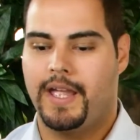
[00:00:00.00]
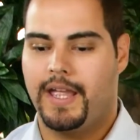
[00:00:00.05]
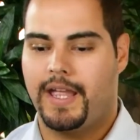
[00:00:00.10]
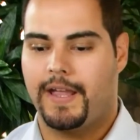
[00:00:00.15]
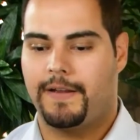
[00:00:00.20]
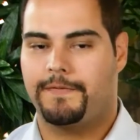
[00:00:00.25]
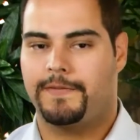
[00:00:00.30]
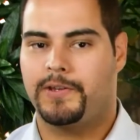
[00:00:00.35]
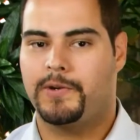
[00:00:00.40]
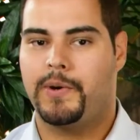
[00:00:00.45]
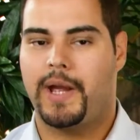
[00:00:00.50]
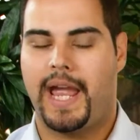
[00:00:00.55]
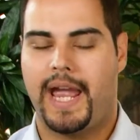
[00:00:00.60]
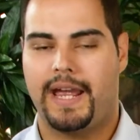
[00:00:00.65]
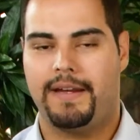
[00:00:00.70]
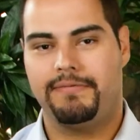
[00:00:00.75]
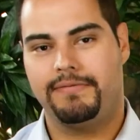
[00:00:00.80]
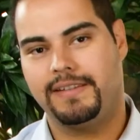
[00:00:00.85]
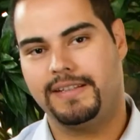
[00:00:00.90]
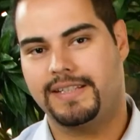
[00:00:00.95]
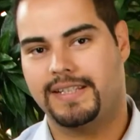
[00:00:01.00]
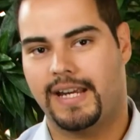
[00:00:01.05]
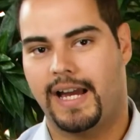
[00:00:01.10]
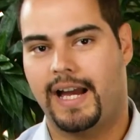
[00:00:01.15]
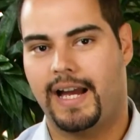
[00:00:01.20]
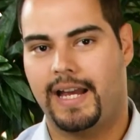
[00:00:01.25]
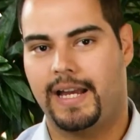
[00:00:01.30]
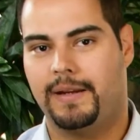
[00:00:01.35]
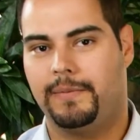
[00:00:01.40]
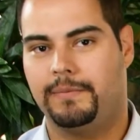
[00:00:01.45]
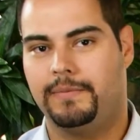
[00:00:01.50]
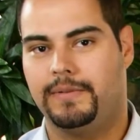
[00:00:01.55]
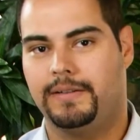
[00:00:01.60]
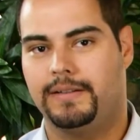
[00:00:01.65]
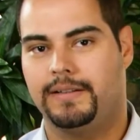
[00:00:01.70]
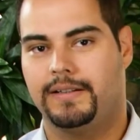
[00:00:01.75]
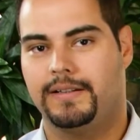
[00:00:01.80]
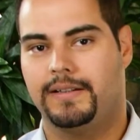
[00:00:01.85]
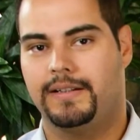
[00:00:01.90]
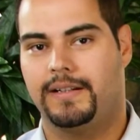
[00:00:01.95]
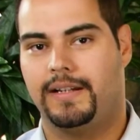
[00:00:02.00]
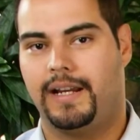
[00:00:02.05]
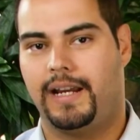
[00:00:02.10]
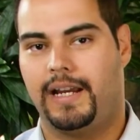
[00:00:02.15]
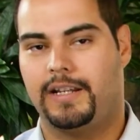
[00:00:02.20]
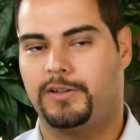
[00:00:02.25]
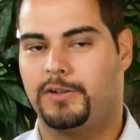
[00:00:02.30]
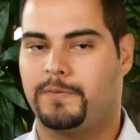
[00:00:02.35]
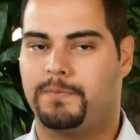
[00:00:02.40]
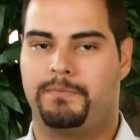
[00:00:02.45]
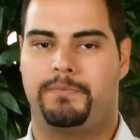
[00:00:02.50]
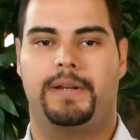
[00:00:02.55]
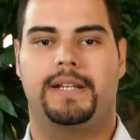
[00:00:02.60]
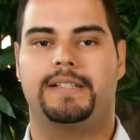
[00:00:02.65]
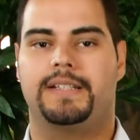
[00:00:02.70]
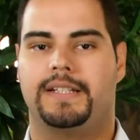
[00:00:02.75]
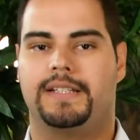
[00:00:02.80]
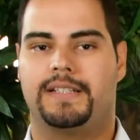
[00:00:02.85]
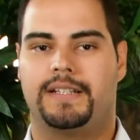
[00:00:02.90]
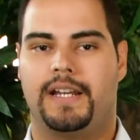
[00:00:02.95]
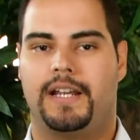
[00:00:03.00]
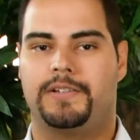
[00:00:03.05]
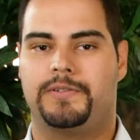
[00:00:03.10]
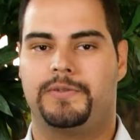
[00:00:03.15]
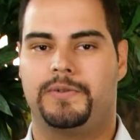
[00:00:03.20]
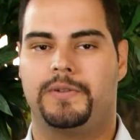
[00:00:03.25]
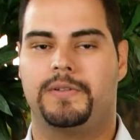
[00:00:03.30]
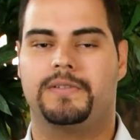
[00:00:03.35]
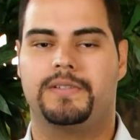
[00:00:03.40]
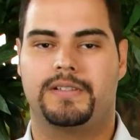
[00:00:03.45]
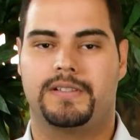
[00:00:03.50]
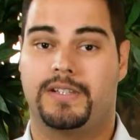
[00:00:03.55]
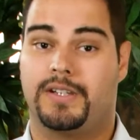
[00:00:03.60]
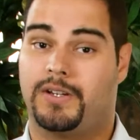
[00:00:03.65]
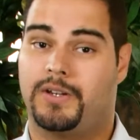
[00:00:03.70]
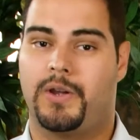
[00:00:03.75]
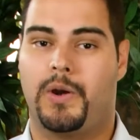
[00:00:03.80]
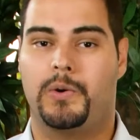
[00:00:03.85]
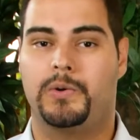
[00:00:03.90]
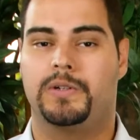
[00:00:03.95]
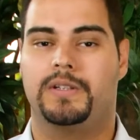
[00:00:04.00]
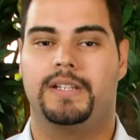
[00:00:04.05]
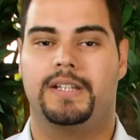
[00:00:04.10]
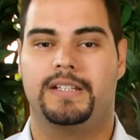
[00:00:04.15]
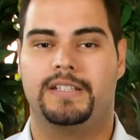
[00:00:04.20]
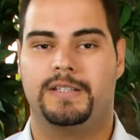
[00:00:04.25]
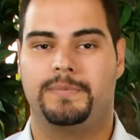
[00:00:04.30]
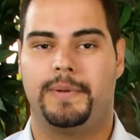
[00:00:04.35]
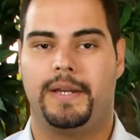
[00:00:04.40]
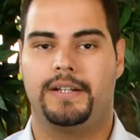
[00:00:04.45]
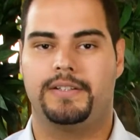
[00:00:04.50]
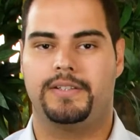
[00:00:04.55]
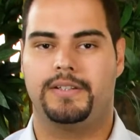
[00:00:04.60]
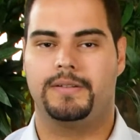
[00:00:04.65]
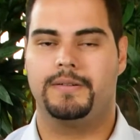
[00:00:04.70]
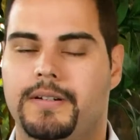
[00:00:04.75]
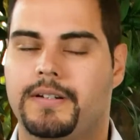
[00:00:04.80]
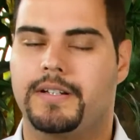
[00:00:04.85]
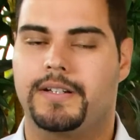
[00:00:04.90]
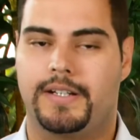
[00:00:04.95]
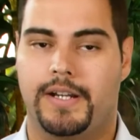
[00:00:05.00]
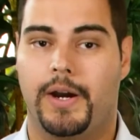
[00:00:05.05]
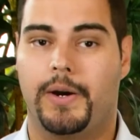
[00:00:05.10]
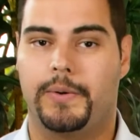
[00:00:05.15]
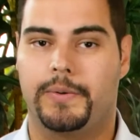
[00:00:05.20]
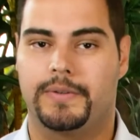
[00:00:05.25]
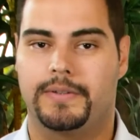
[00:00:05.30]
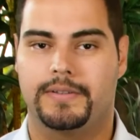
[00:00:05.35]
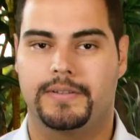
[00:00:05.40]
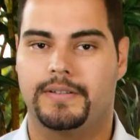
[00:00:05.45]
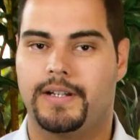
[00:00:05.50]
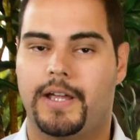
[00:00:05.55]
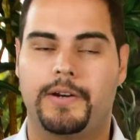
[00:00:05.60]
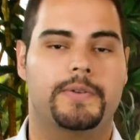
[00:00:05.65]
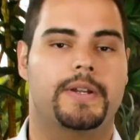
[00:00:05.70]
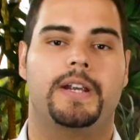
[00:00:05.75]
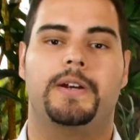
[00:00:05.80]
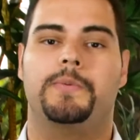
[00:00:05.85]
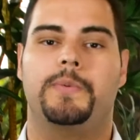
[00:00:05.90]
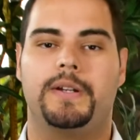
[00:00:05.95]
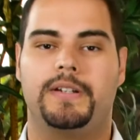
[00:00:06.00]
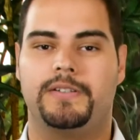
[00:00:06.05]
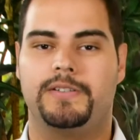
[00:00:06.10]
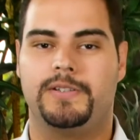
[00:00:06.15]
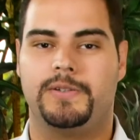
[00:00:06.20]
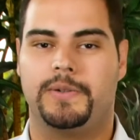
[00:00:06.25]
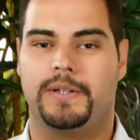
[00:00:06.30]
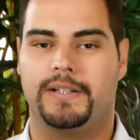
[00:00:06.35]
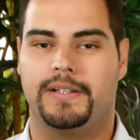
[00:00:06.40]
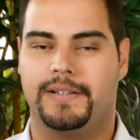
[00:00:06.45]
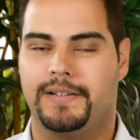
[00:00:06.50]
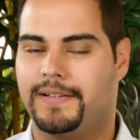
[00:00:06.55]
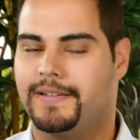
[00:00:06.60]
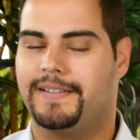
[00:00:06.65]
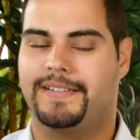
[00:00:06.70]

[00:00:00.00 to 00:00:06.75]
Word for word: If you have the time in your busy schedule to go to the inspection, go. I don't care what you're doing.